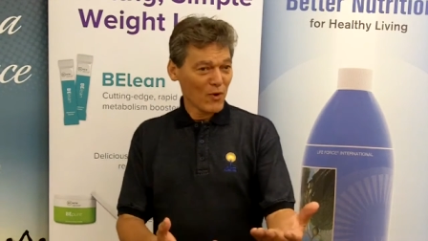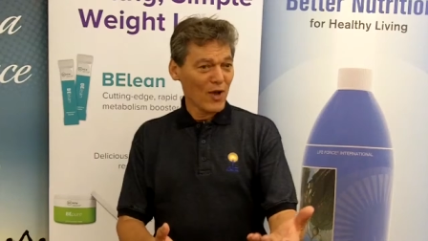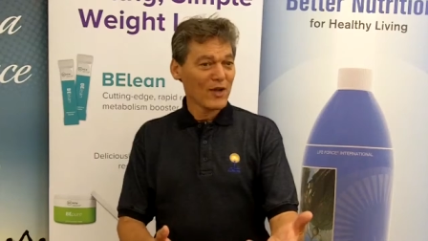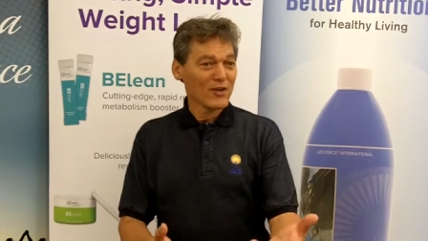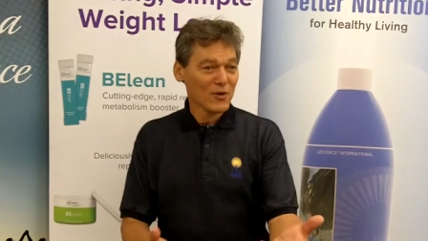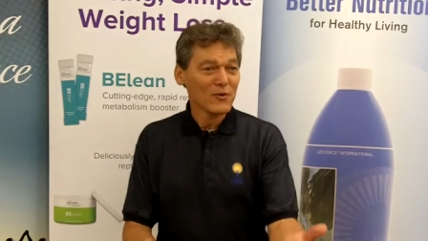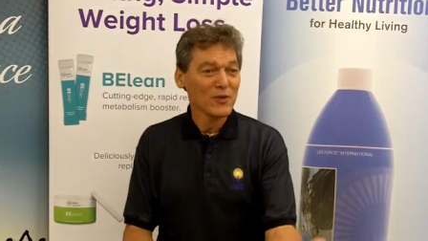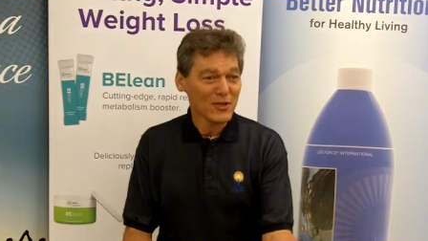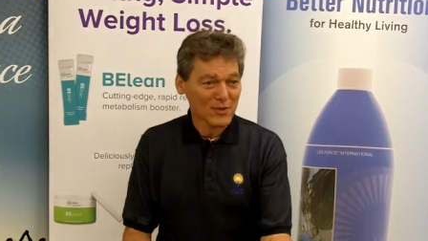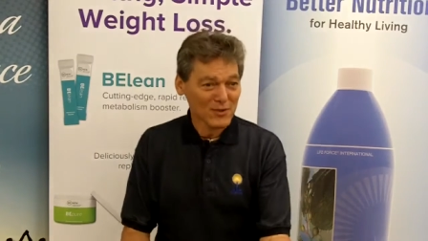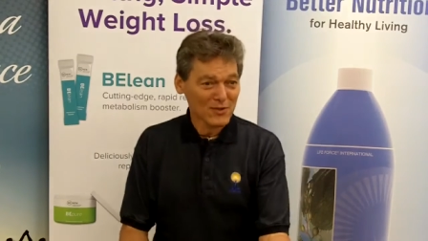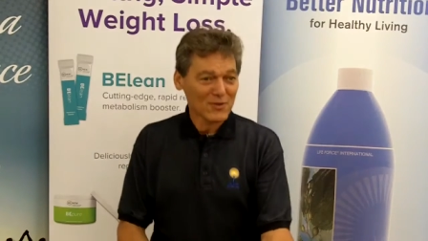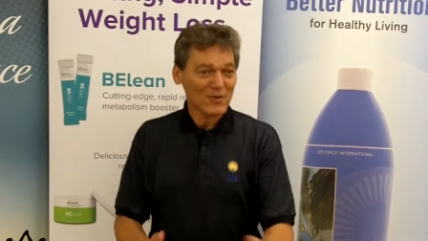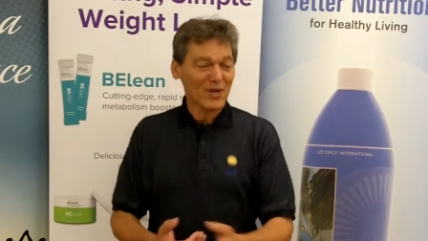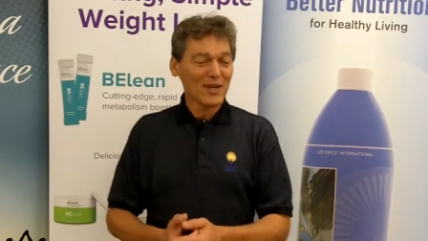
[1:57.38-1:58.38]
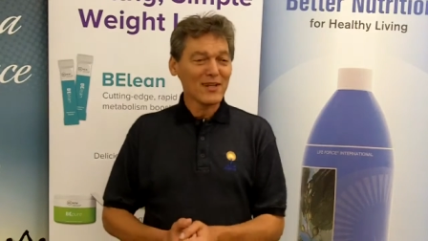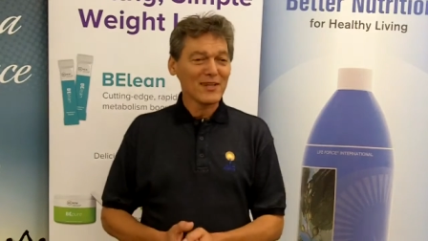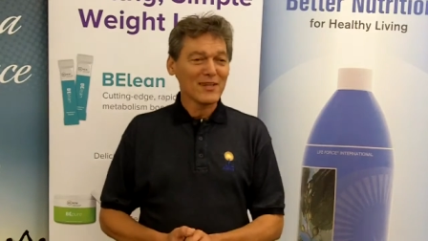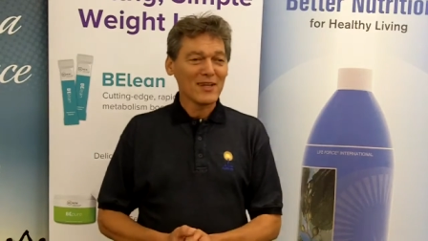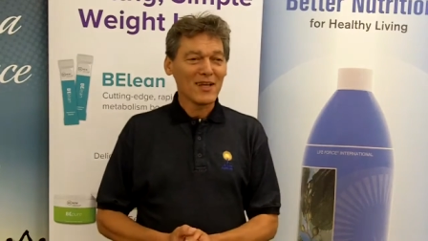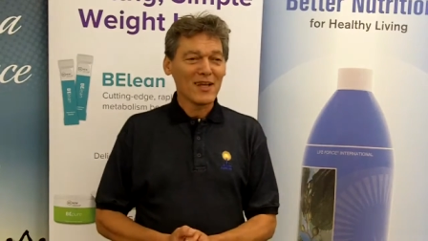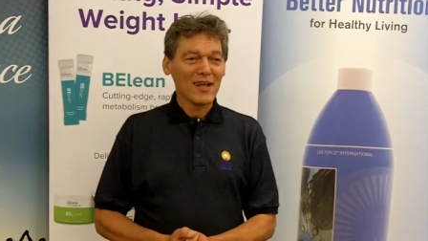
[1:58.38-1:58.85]
where I knew you,
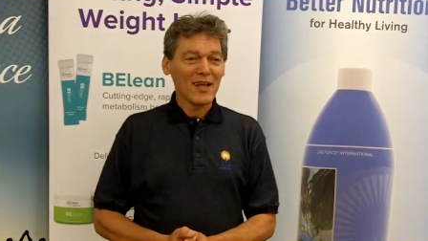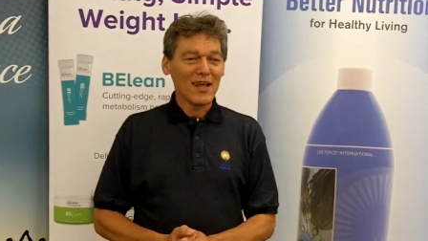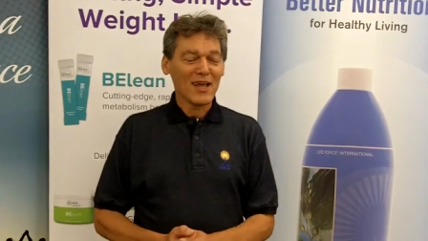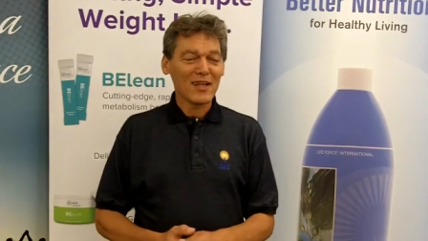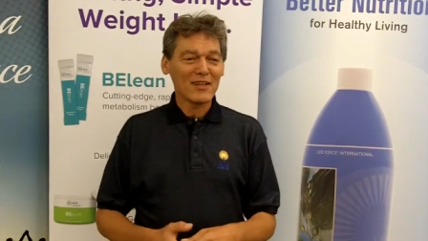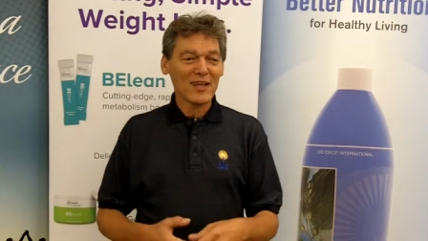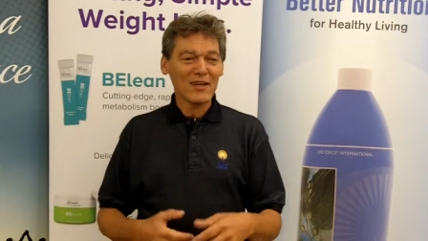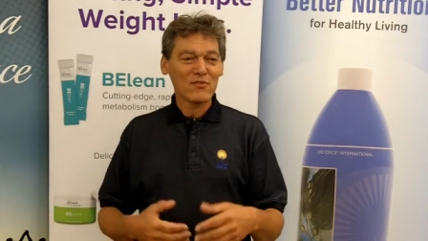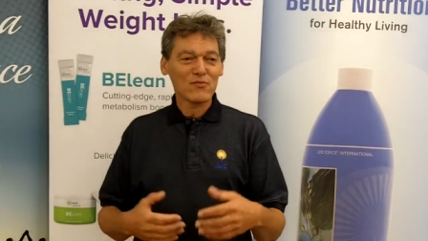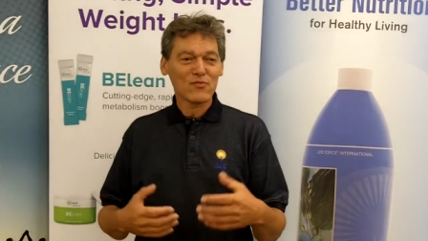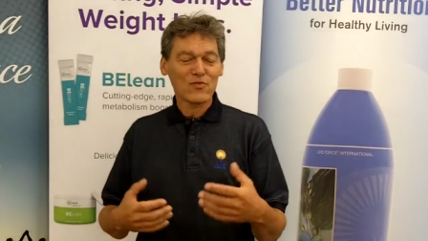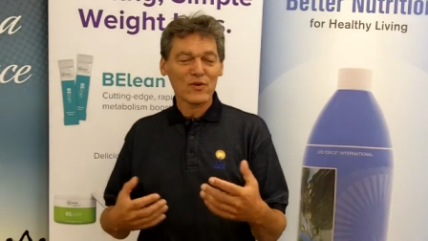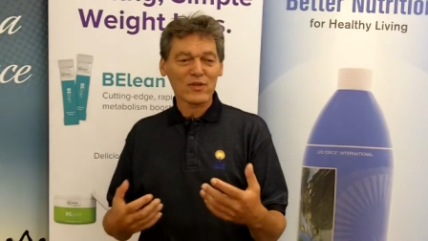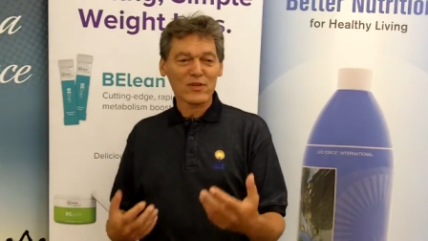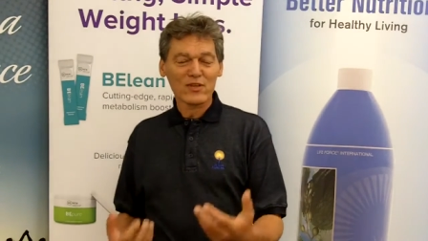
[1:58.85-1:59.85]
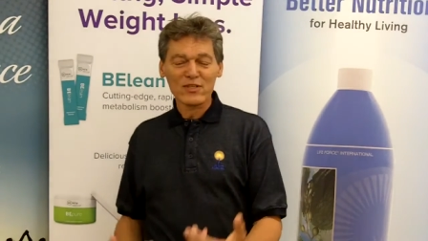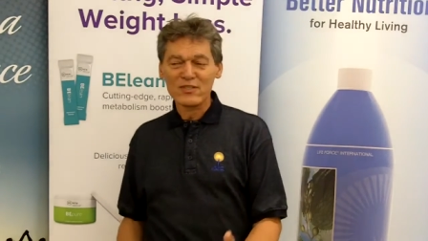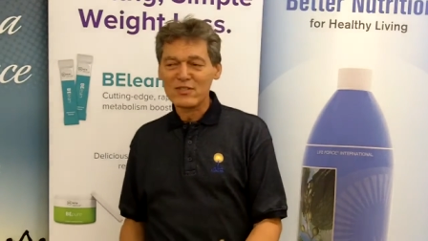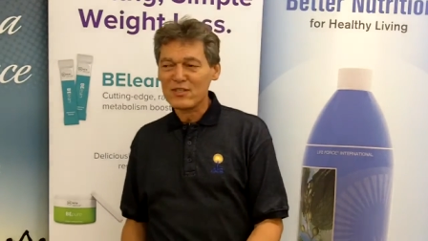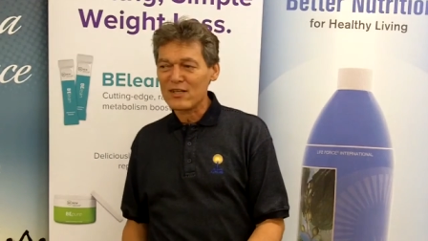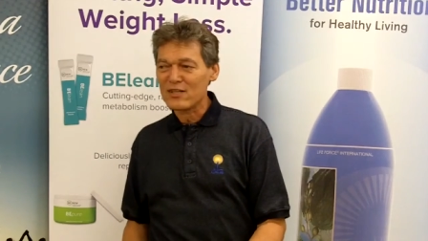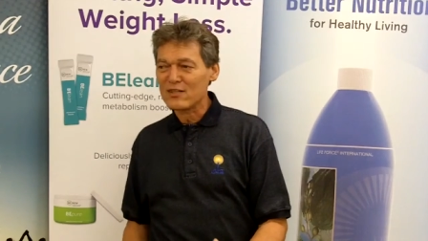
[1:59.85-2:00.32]
right? And then for
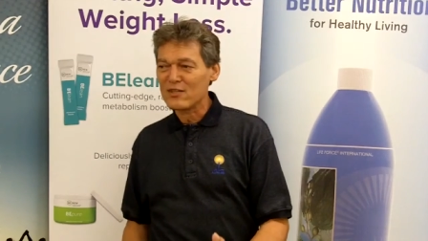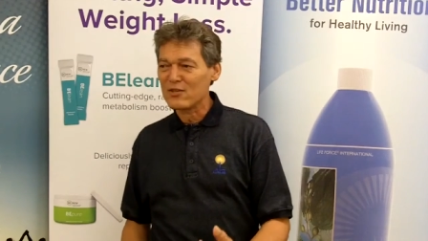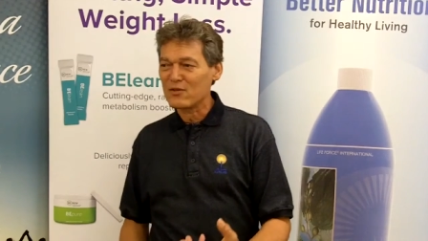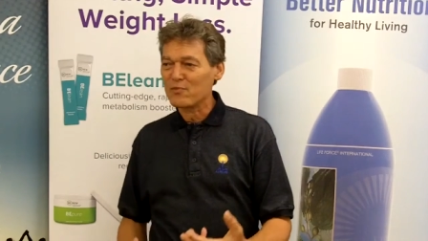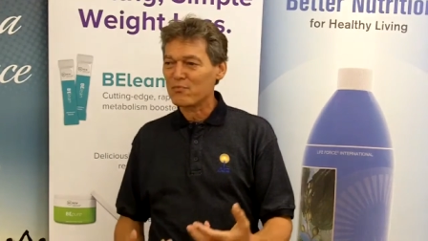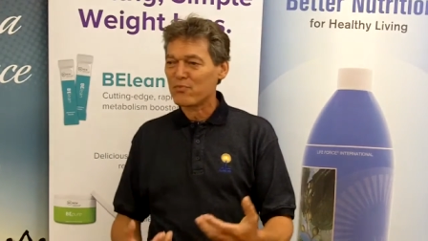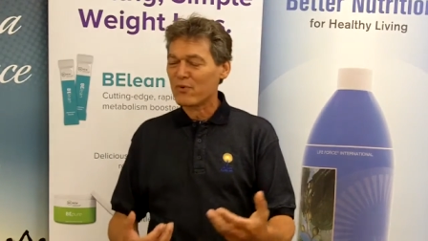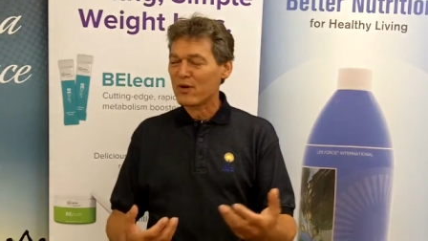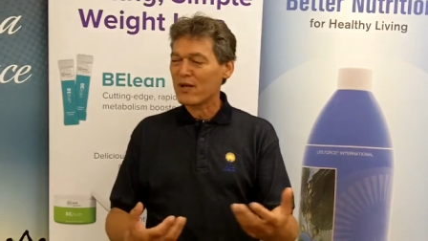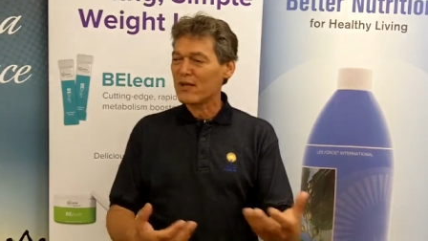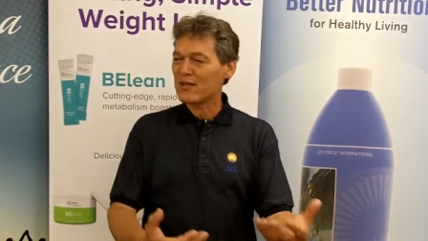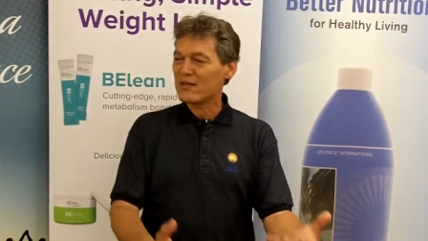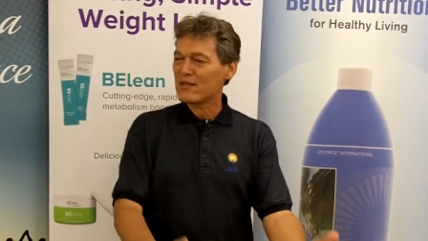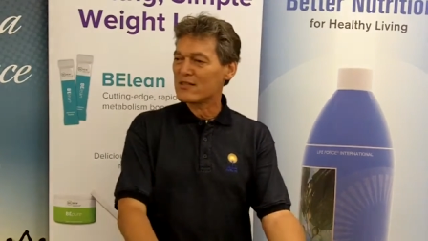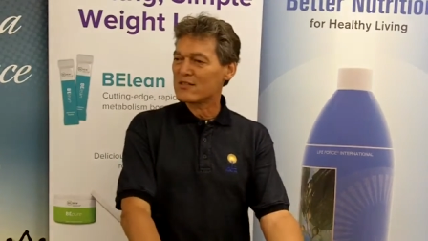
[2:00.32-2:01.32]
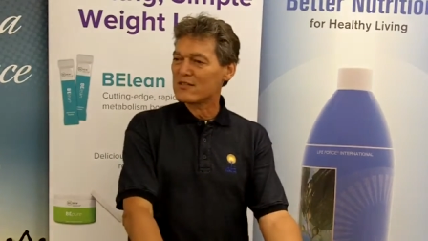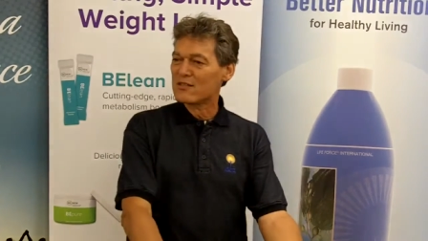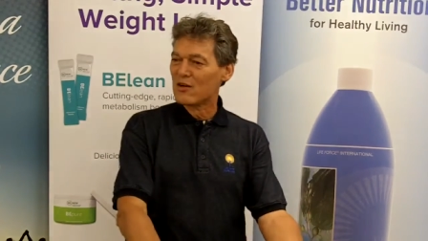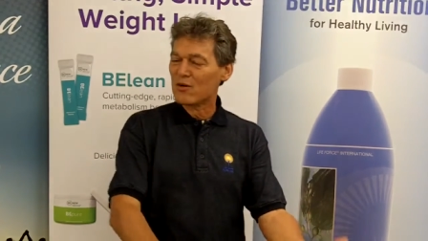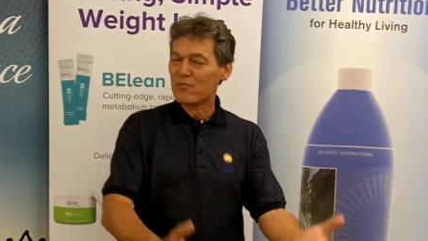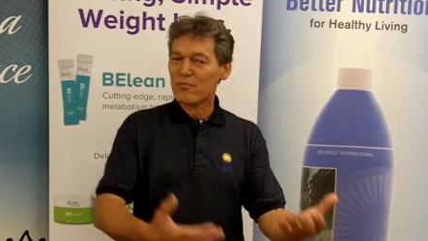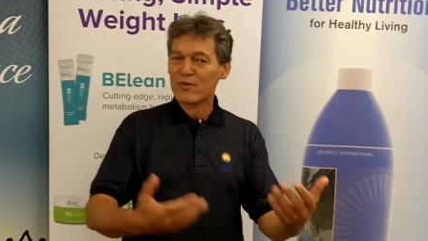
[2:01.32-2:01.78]
Krista to bring
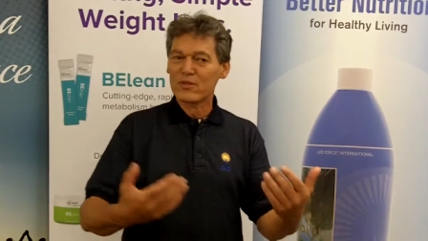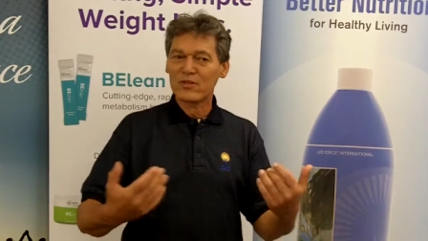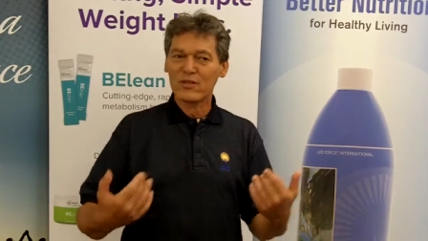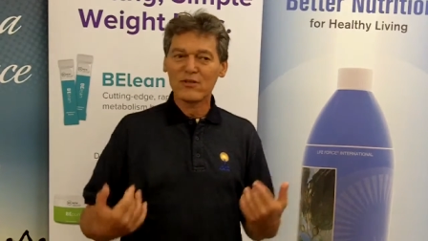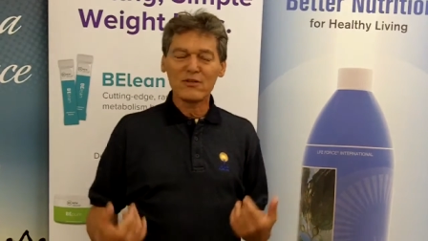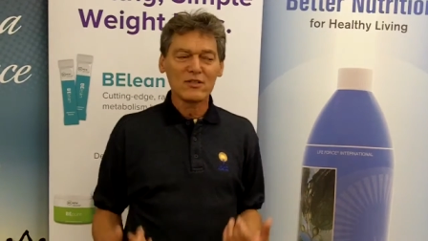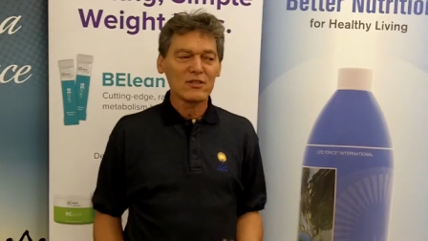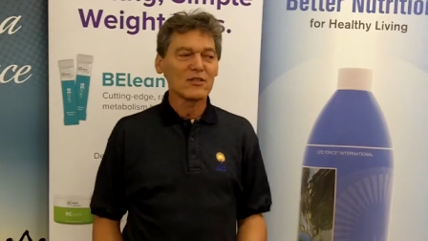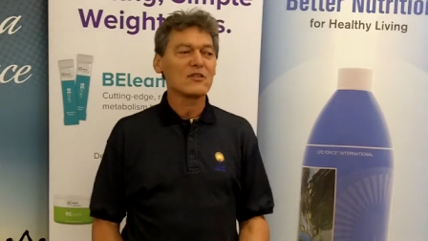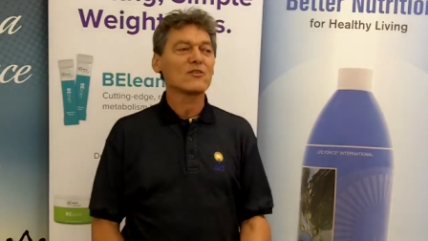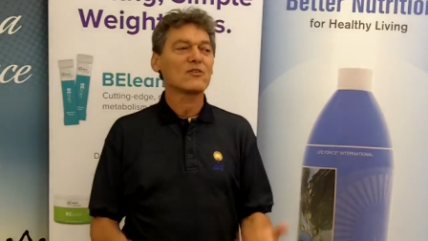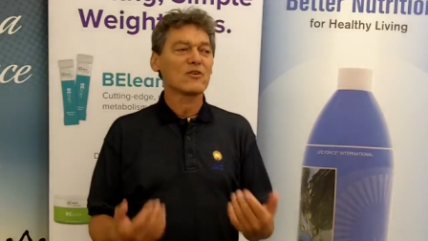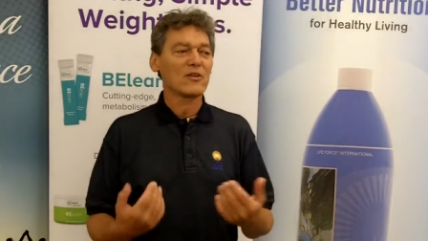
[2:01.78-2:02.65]
this opportunity to